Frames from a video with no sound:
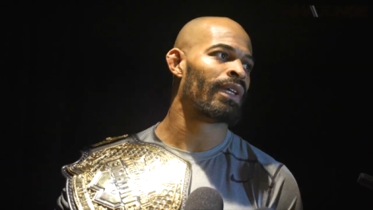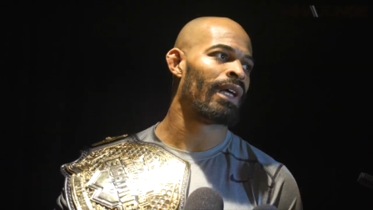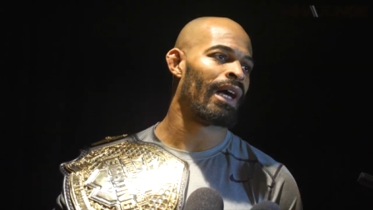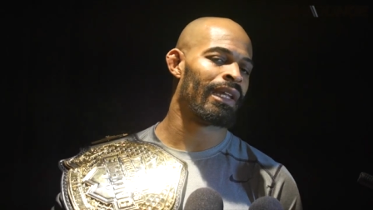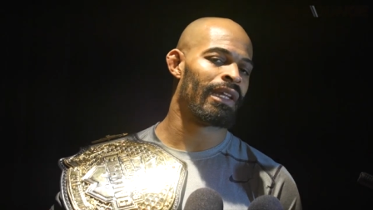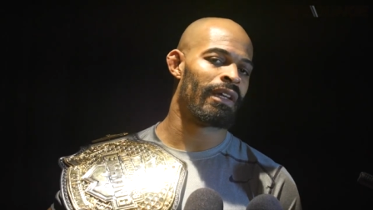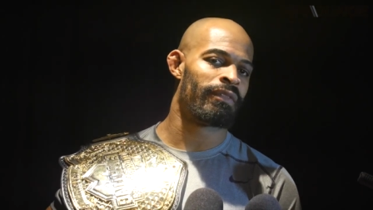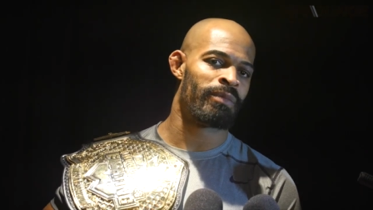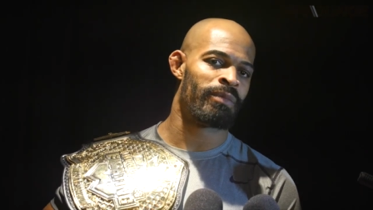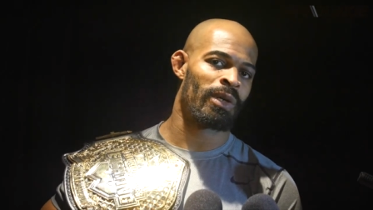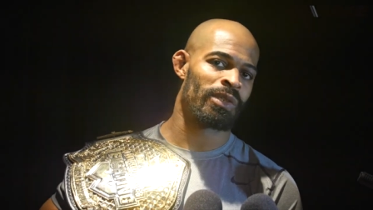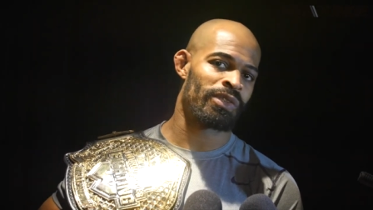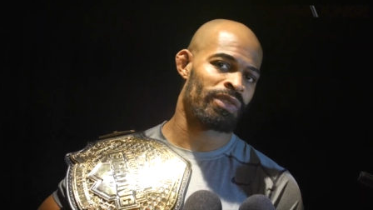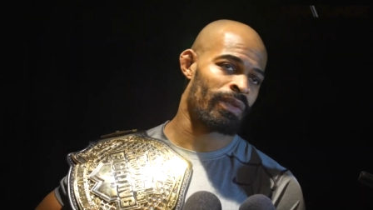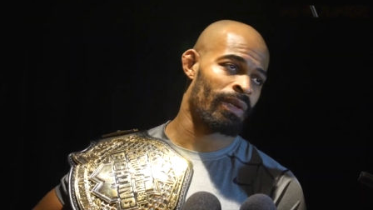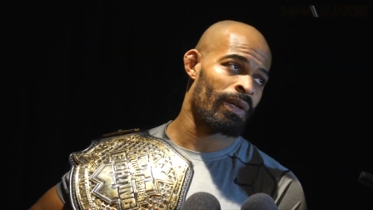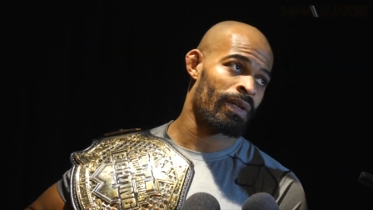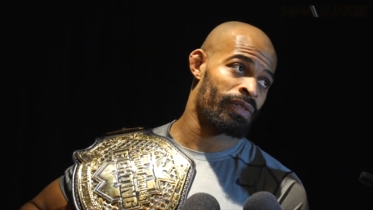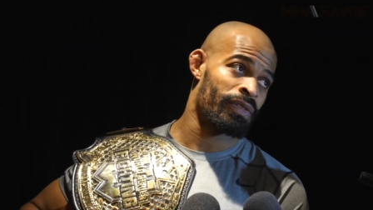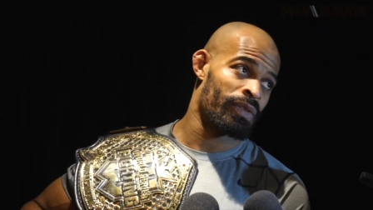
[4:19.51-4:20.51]
I love
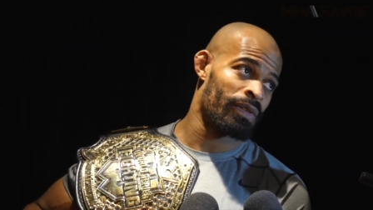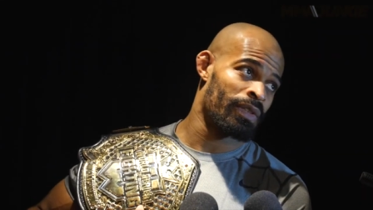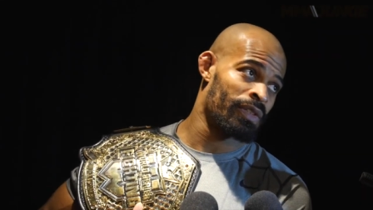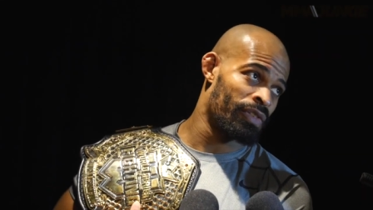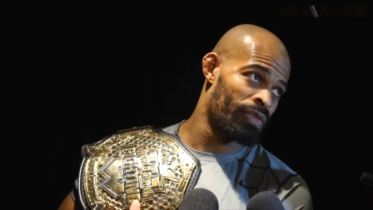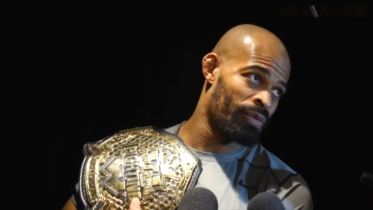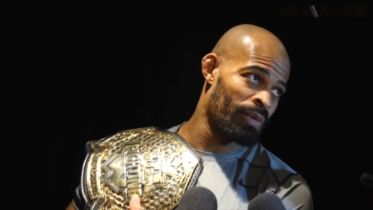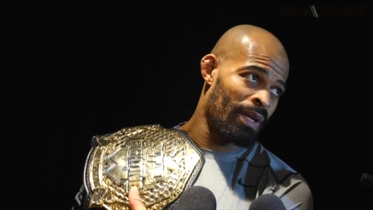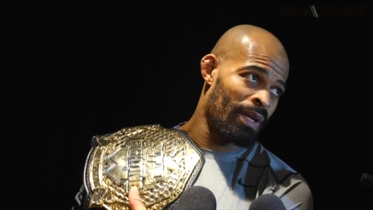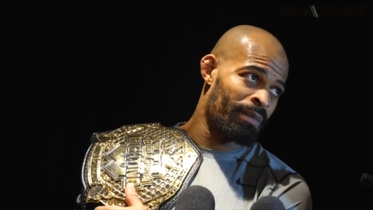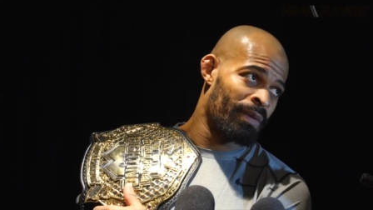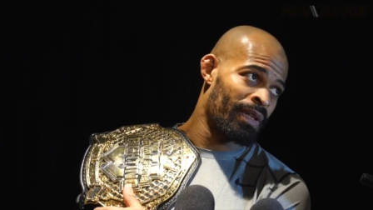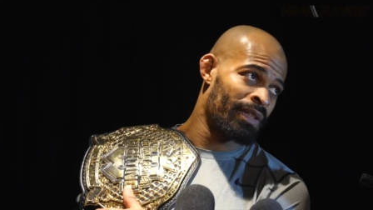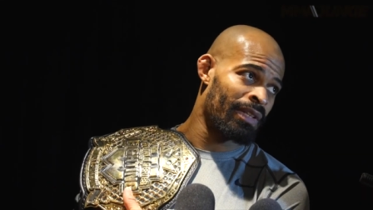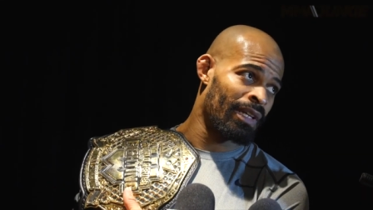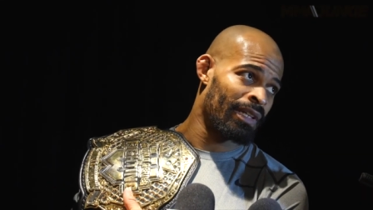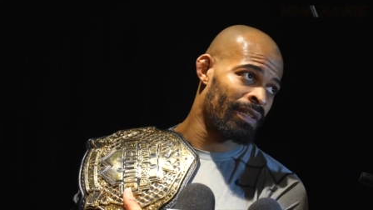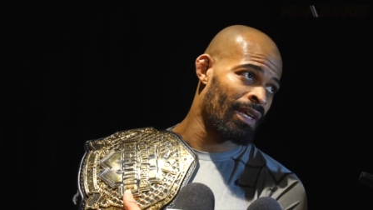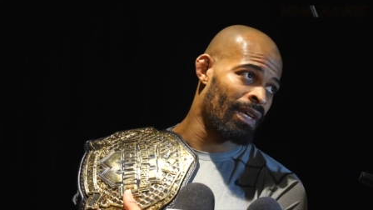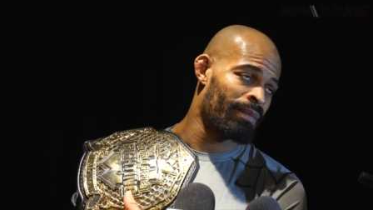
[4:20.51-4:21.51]
martial arts, so this is what I'm going to
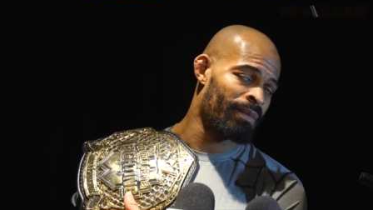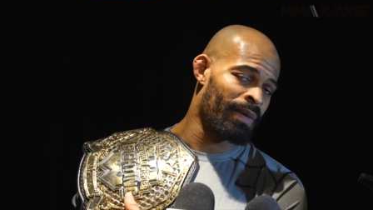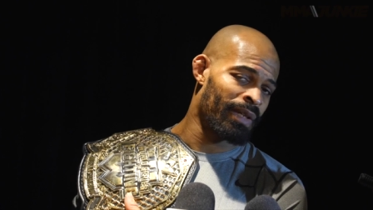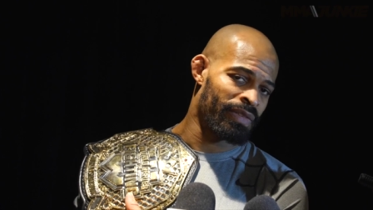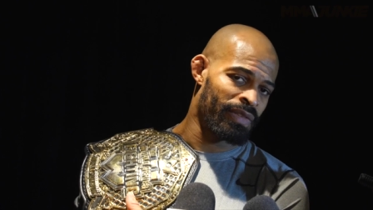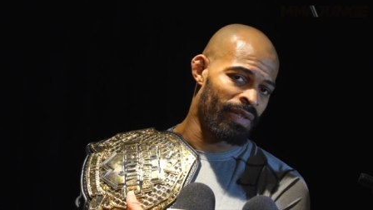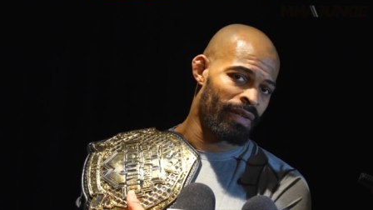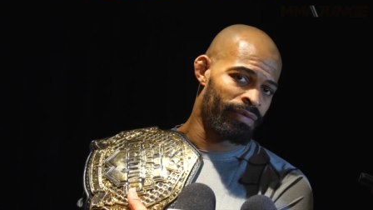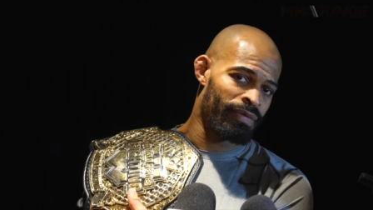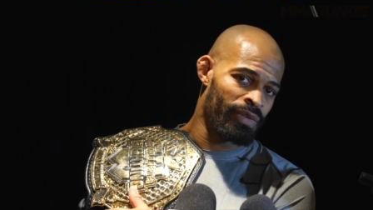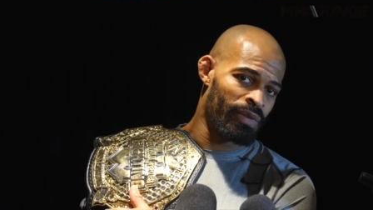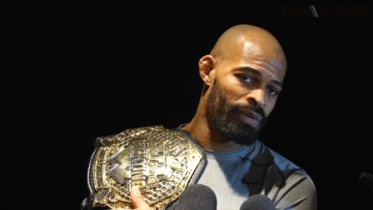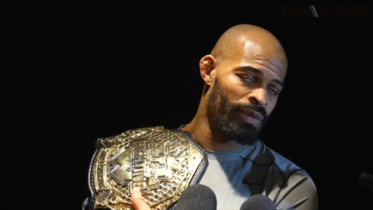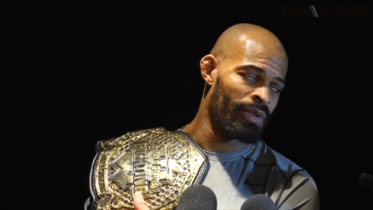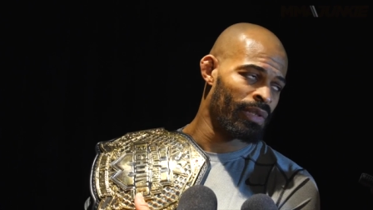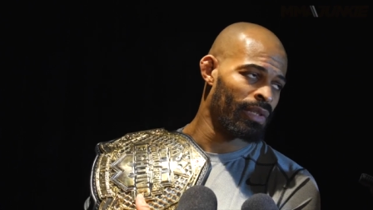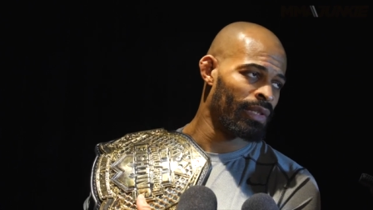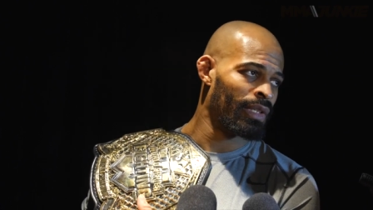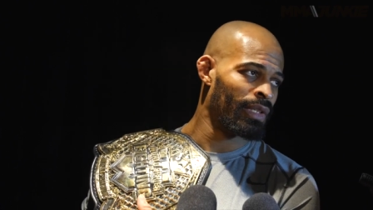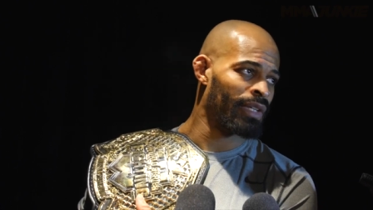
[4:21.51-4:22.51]
dedicate myself to
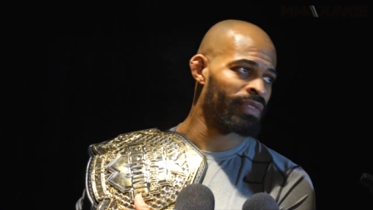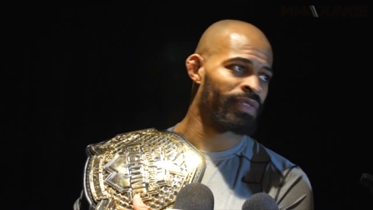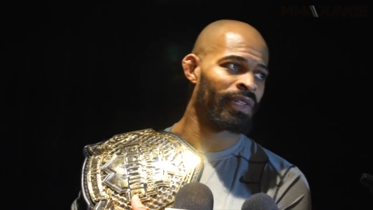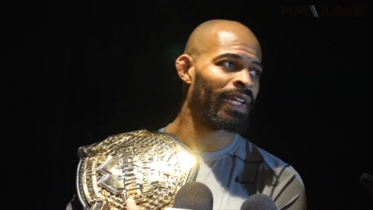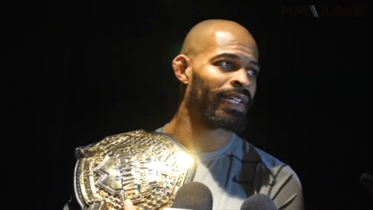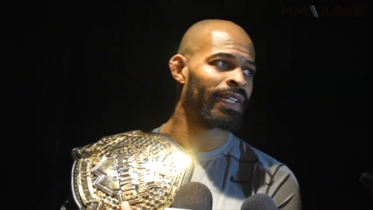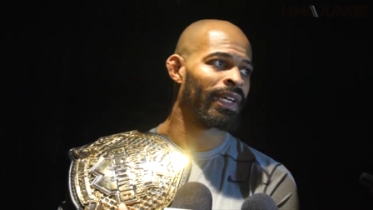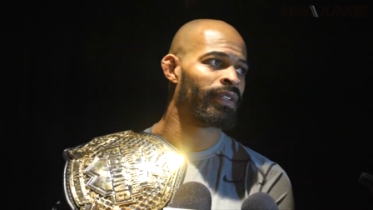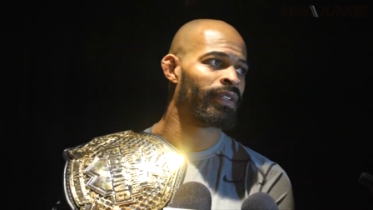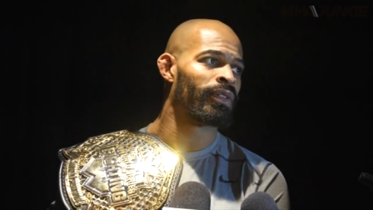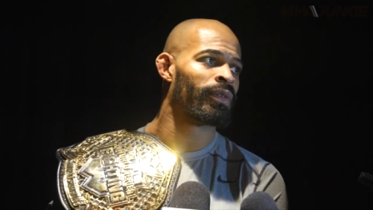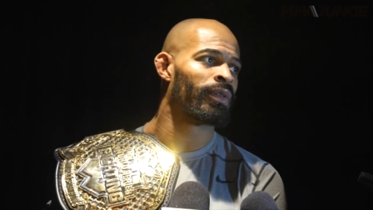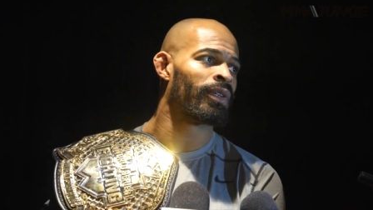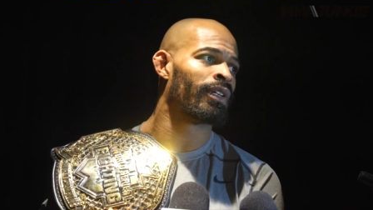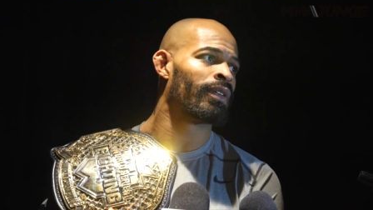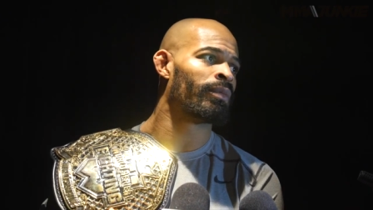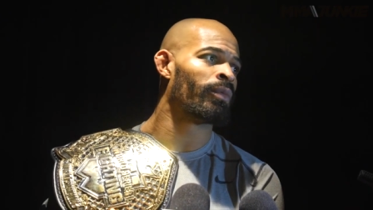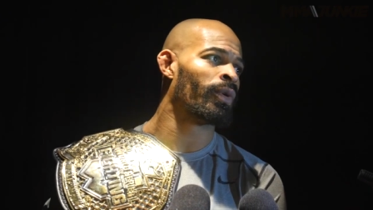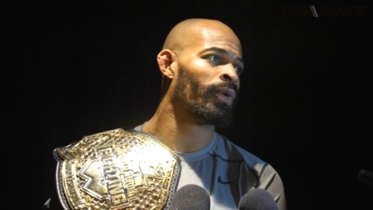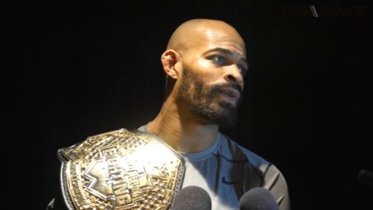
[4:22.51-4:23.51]
until I can't do it
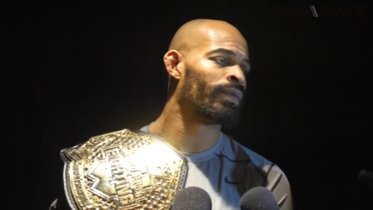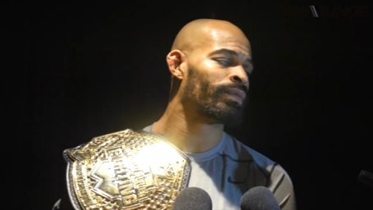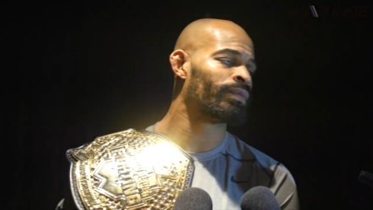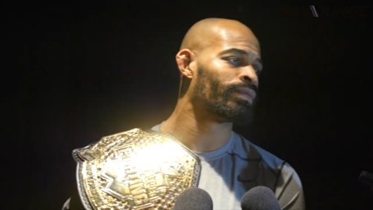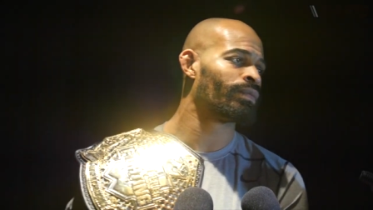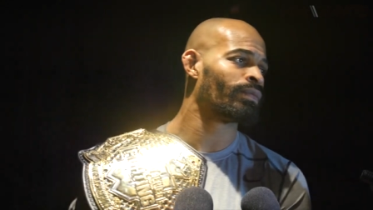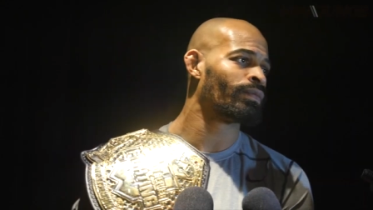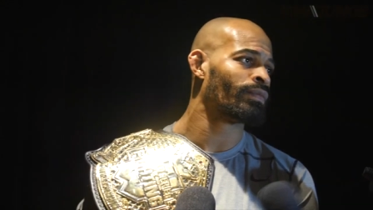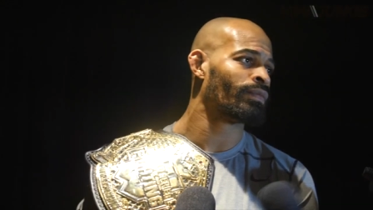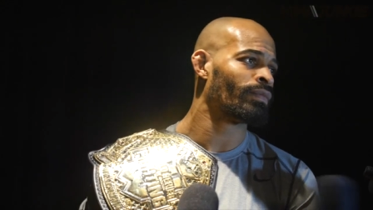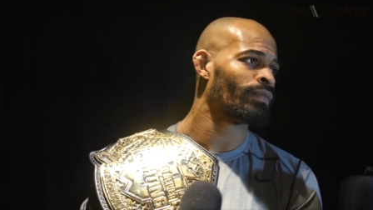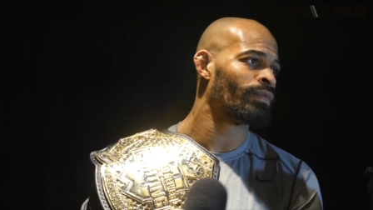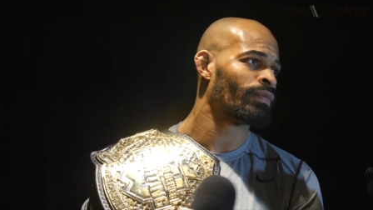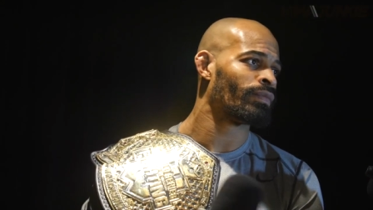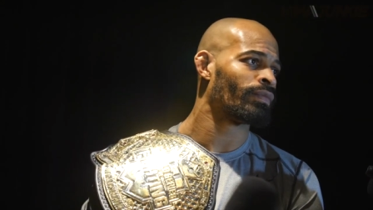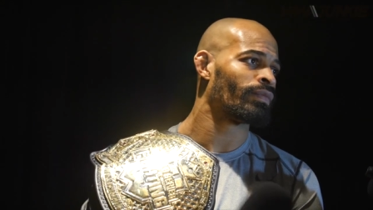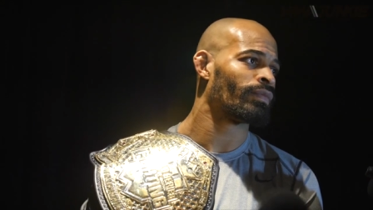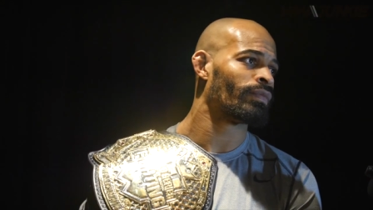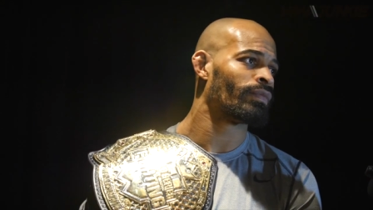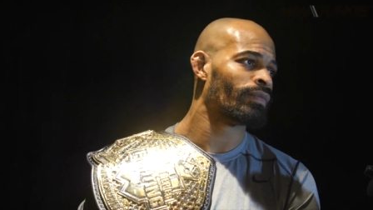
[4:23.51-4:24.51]
anymore. You go back and
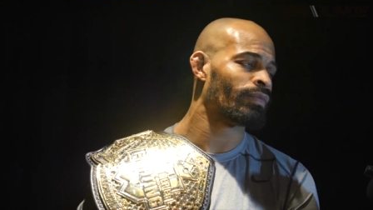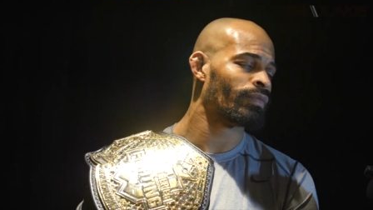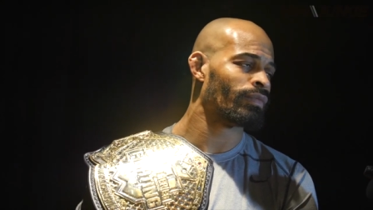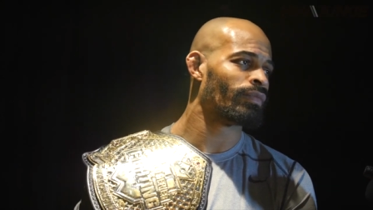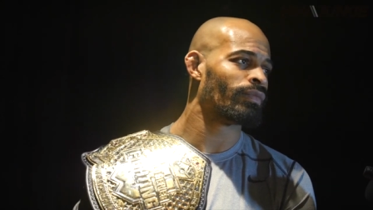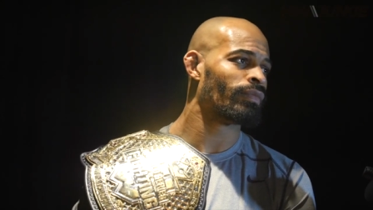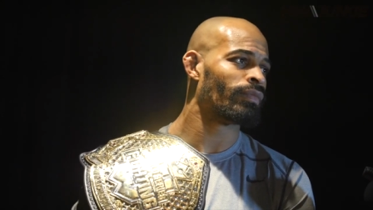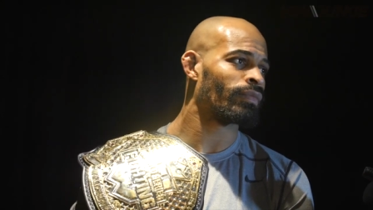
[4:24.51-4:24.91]
see them?